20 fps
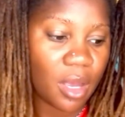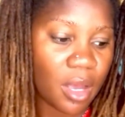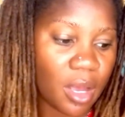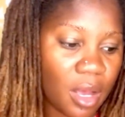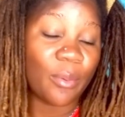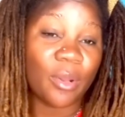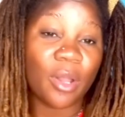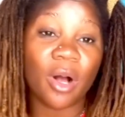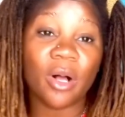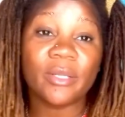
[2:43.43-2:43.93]

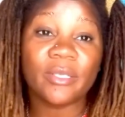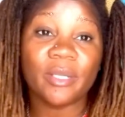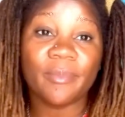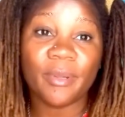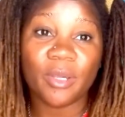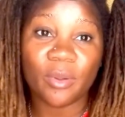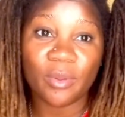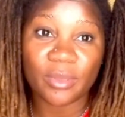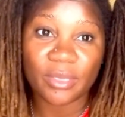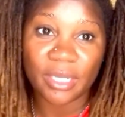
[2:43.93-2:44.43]
I'll also be
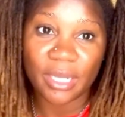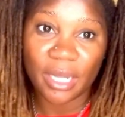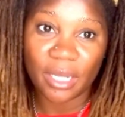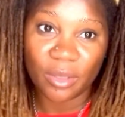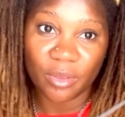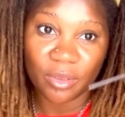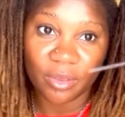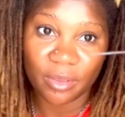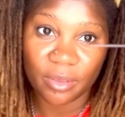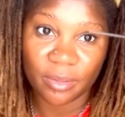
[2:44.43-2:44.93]
using a
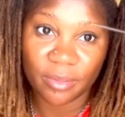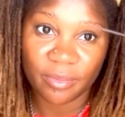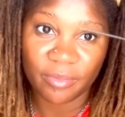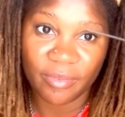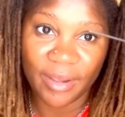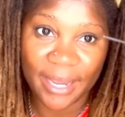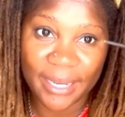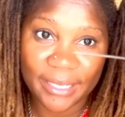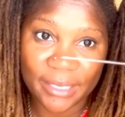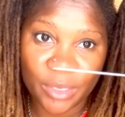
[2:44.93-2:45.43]
little
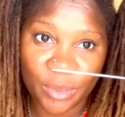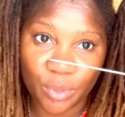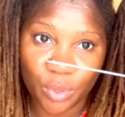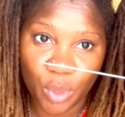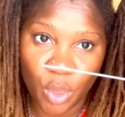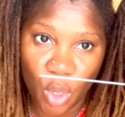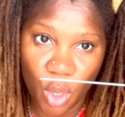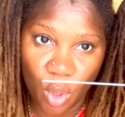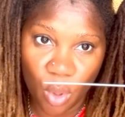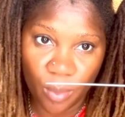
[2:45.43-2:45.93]
fine tooth
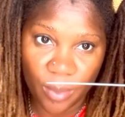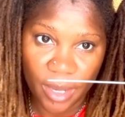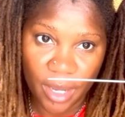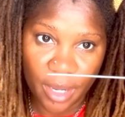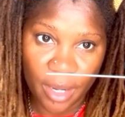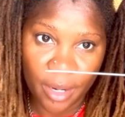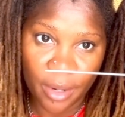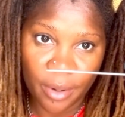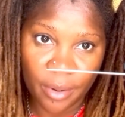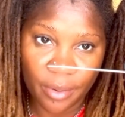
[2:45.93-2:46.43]
comb
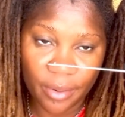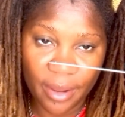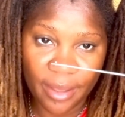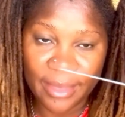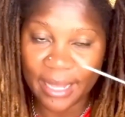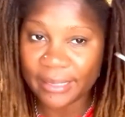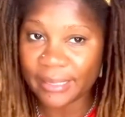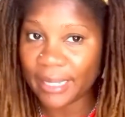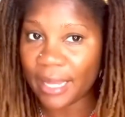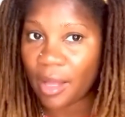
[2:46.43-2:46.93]
here, and
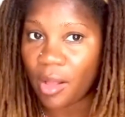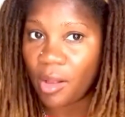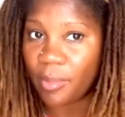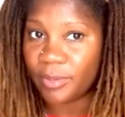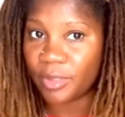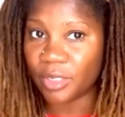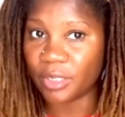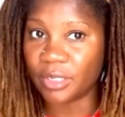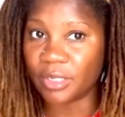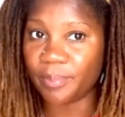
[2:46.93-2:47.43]
that's to help
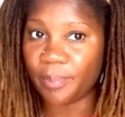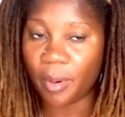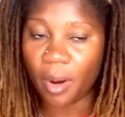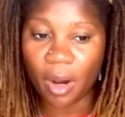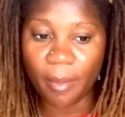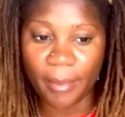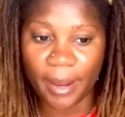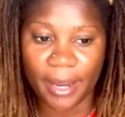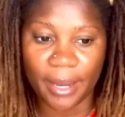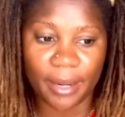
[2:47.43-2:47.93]
just
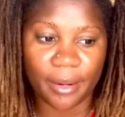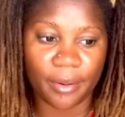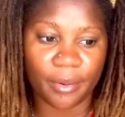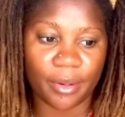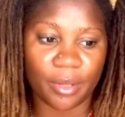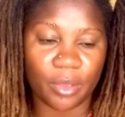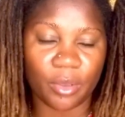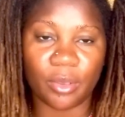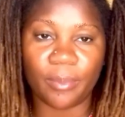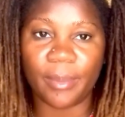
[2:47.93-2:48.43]
part my hair a
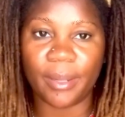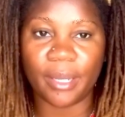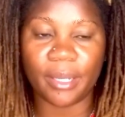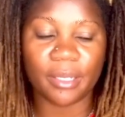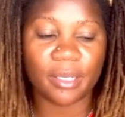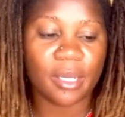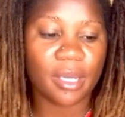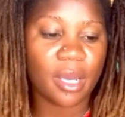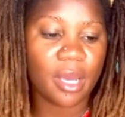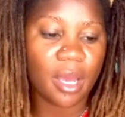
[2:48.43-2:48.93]
little
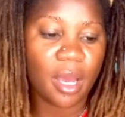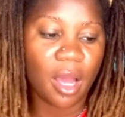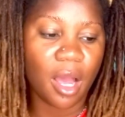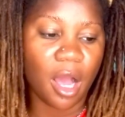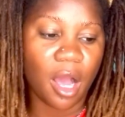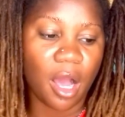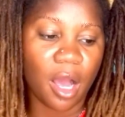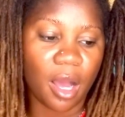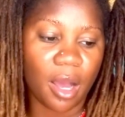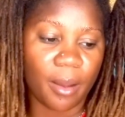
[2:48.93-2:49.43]
bit,
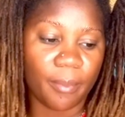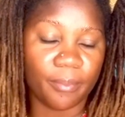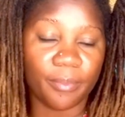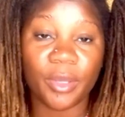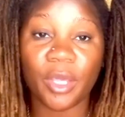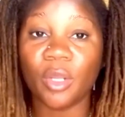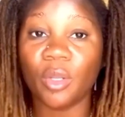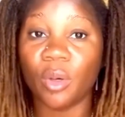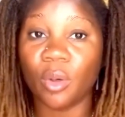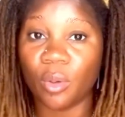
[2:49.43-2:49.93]

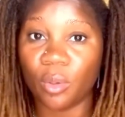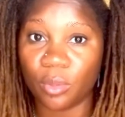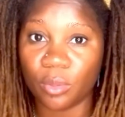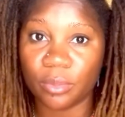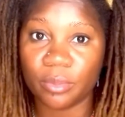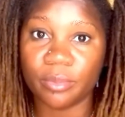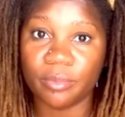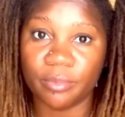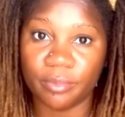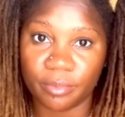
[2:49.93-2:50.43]

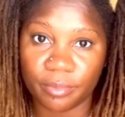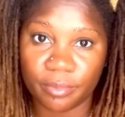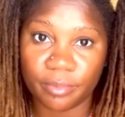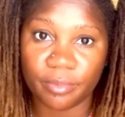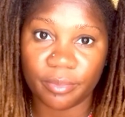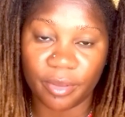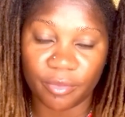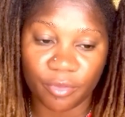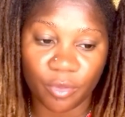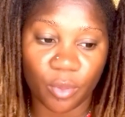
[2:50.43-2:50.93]

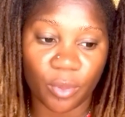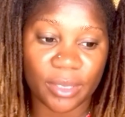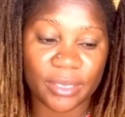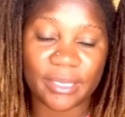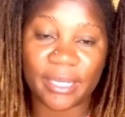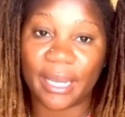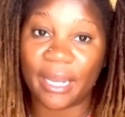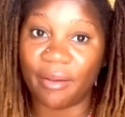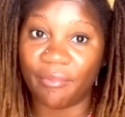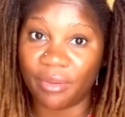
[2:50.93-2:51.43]
of course, to
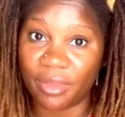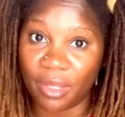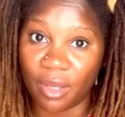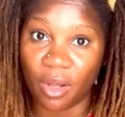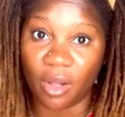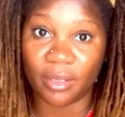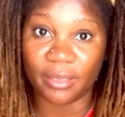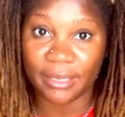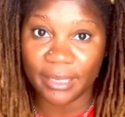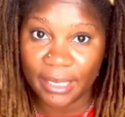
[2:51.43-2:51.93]
get everything
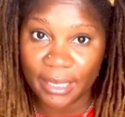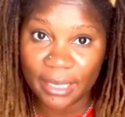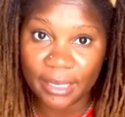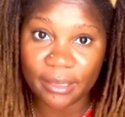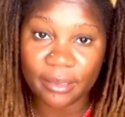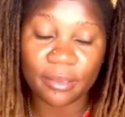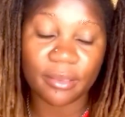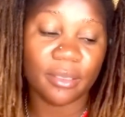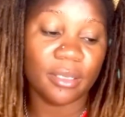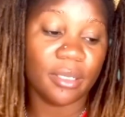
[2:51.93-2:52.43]
all neat.